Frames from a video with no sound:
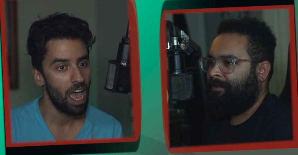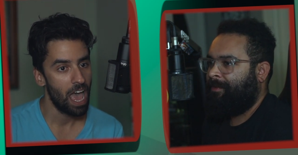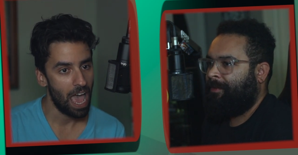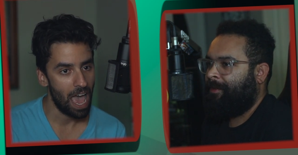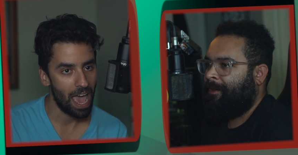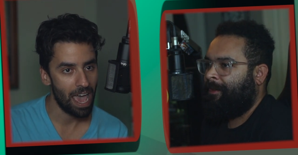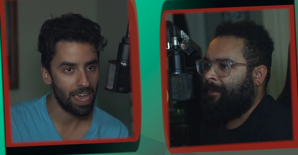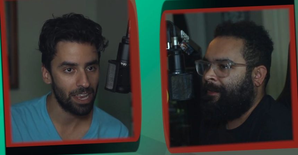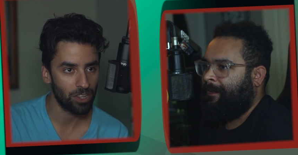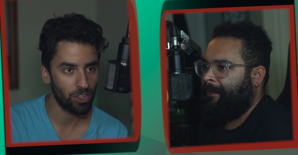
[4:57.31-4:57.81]

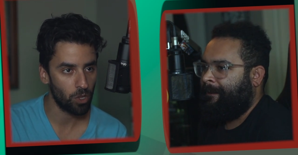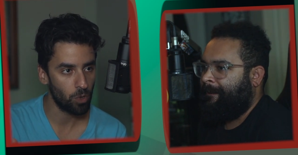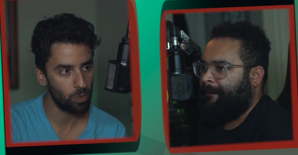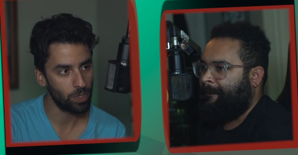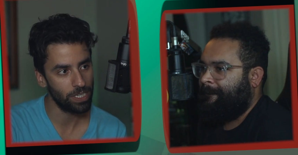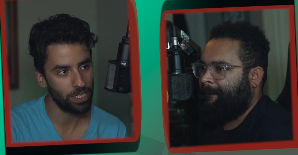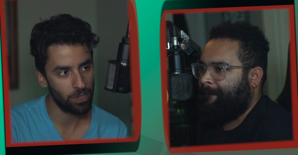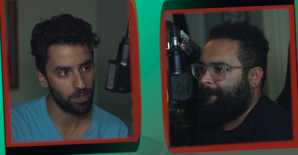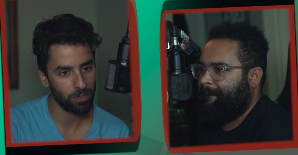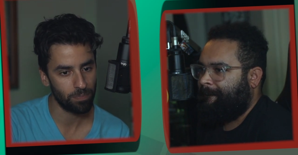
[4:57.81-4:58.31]
Speaker 1: and Loki
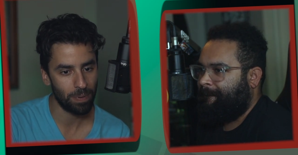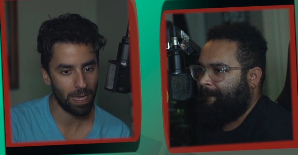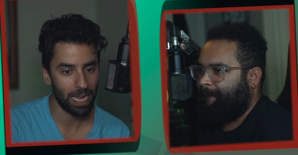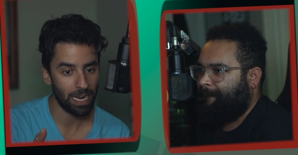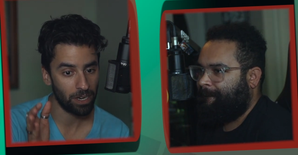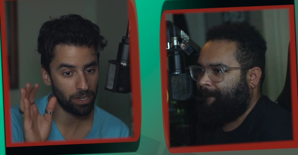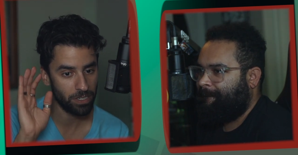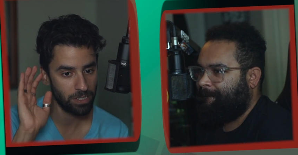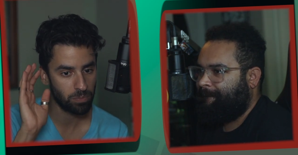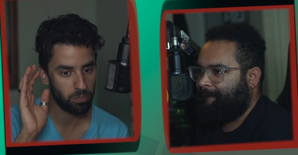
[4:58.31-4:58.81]
goes back
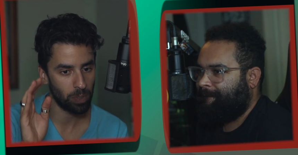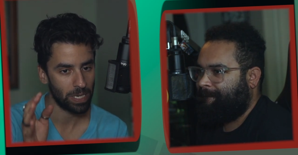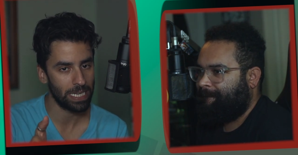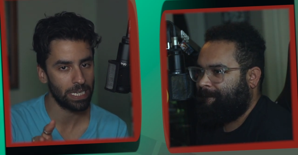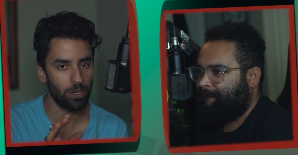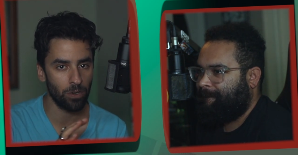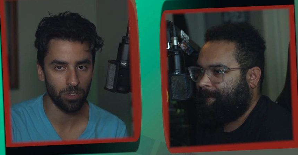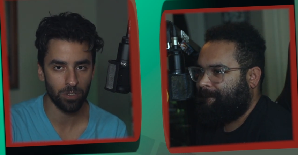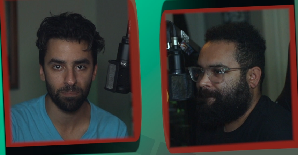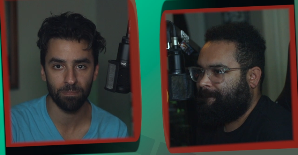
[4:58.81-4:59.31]
because when he
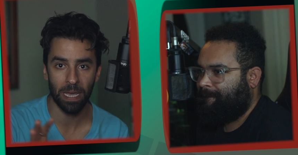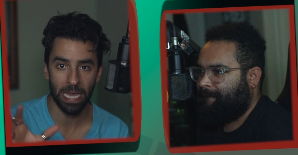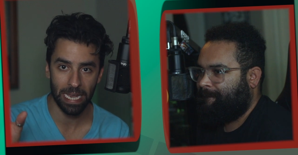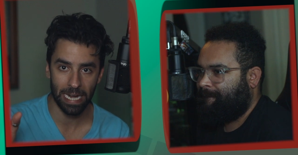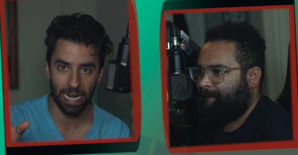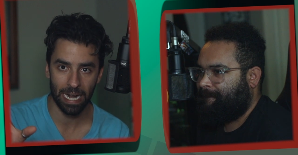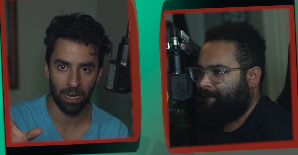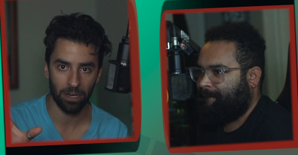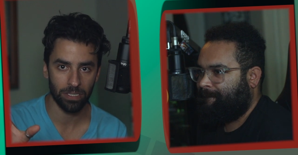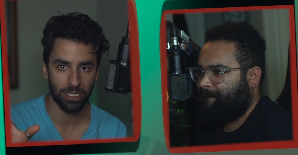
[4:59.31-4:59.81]
goes in and
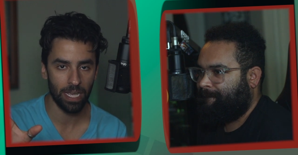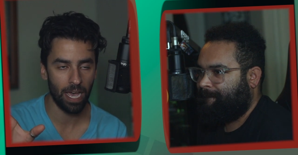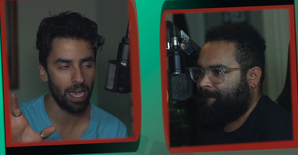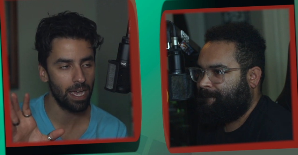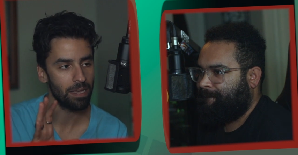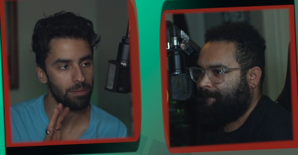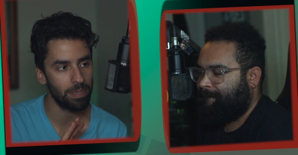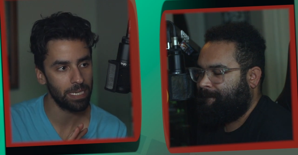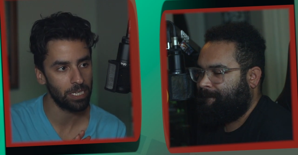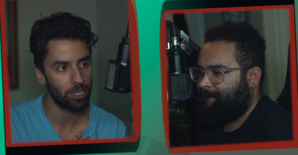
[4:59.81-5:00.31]
out of
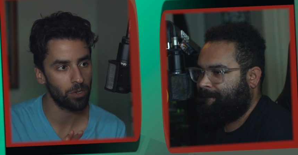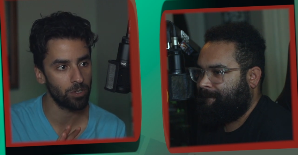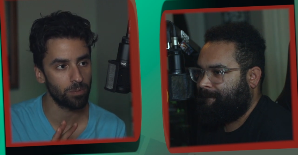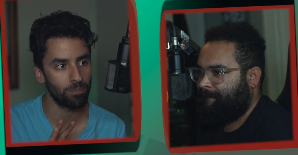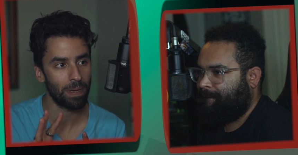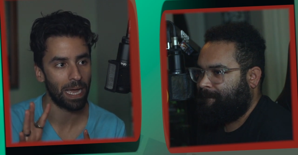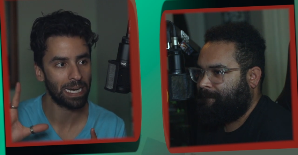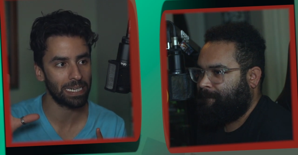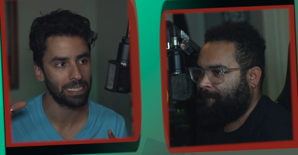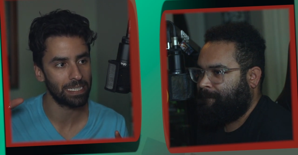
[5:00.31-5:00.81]
time, he goes
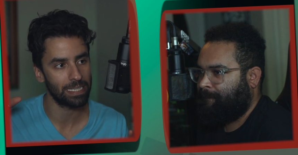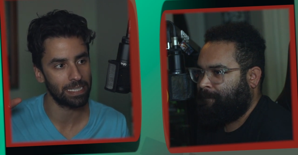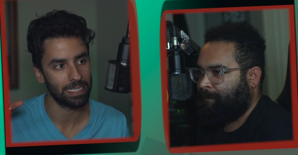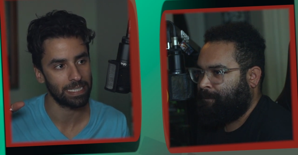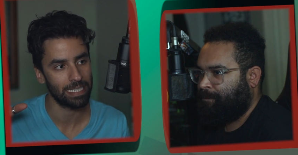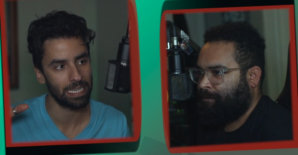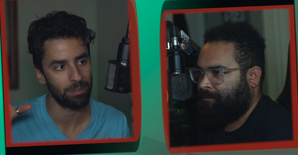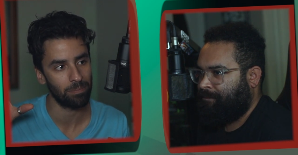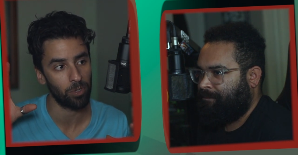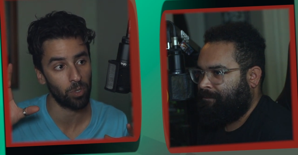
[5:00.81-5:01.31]
back to the
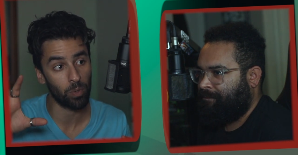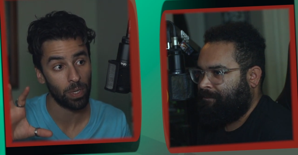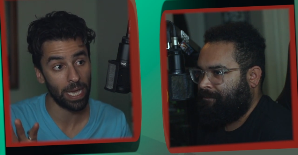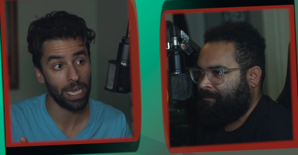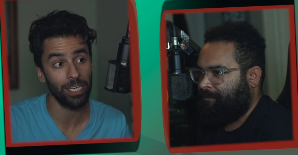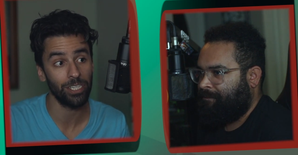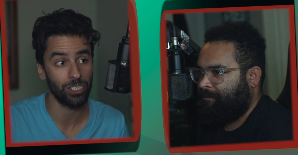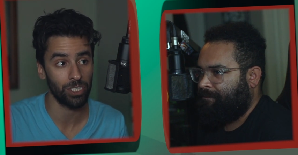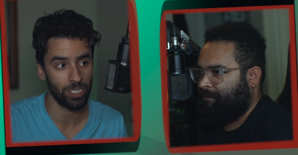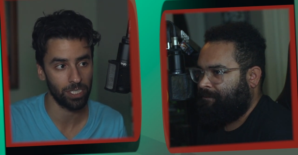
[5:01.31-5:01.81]
same
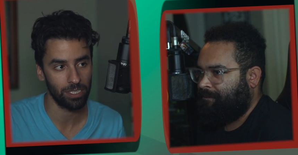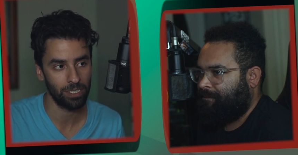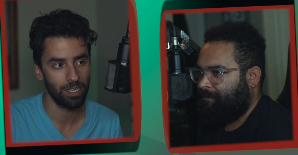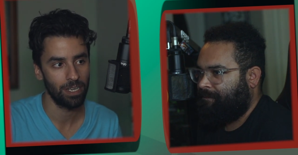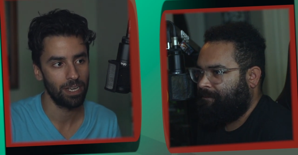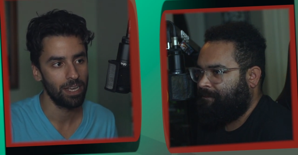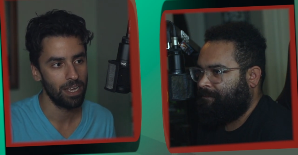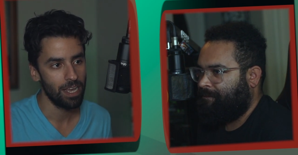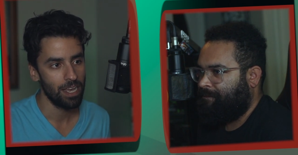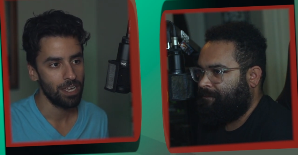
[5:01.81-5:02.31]
location.
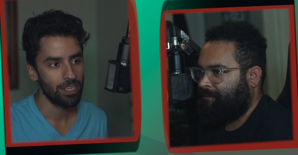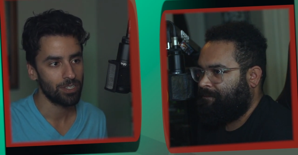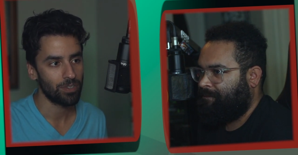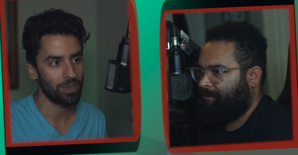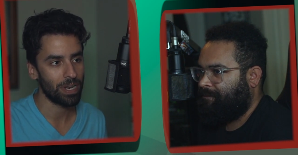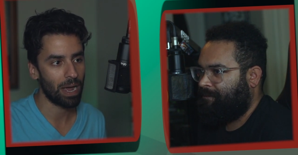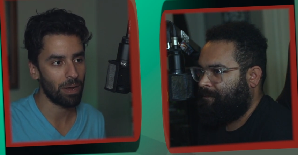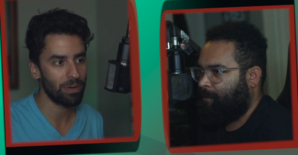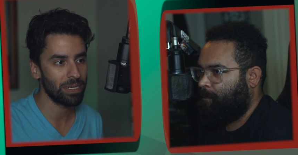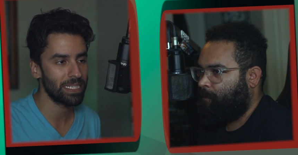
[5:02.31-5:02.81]
Mm-hmm. So
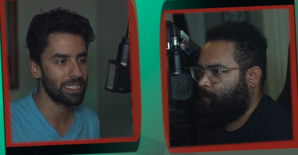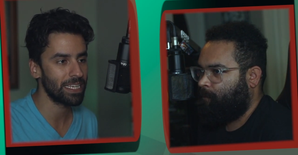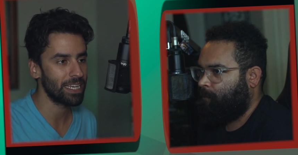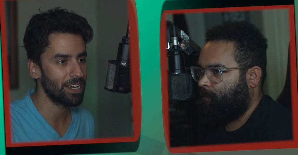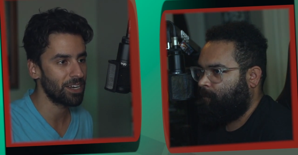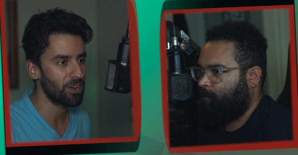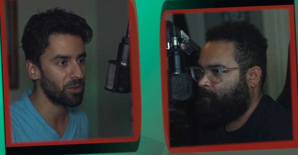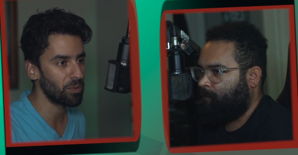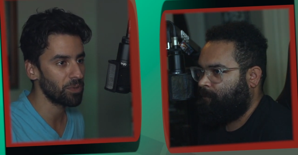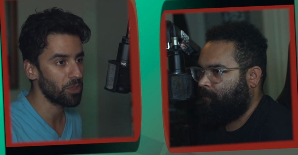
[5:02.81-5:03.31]
now he's
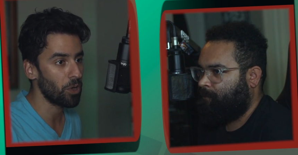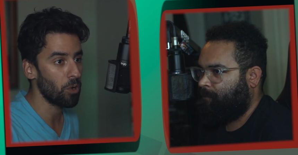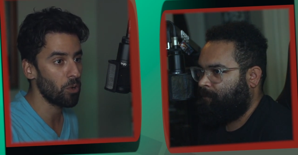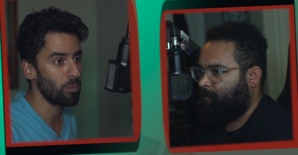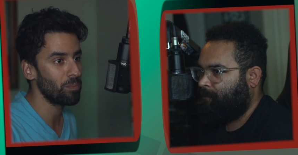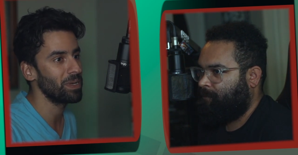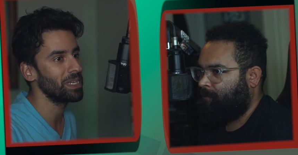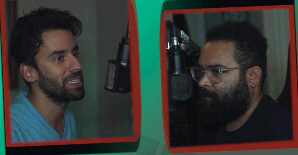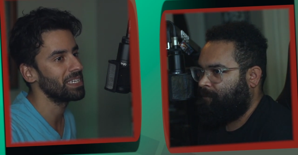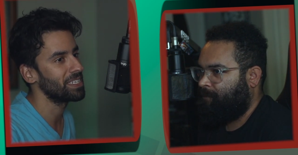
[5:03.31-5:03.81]
there with Ob
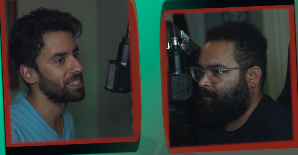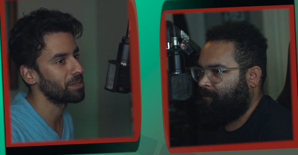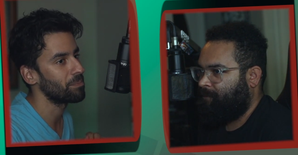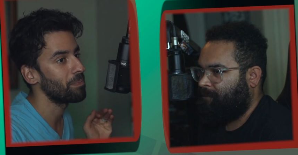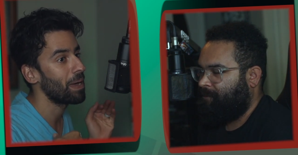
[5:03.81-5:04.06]
in the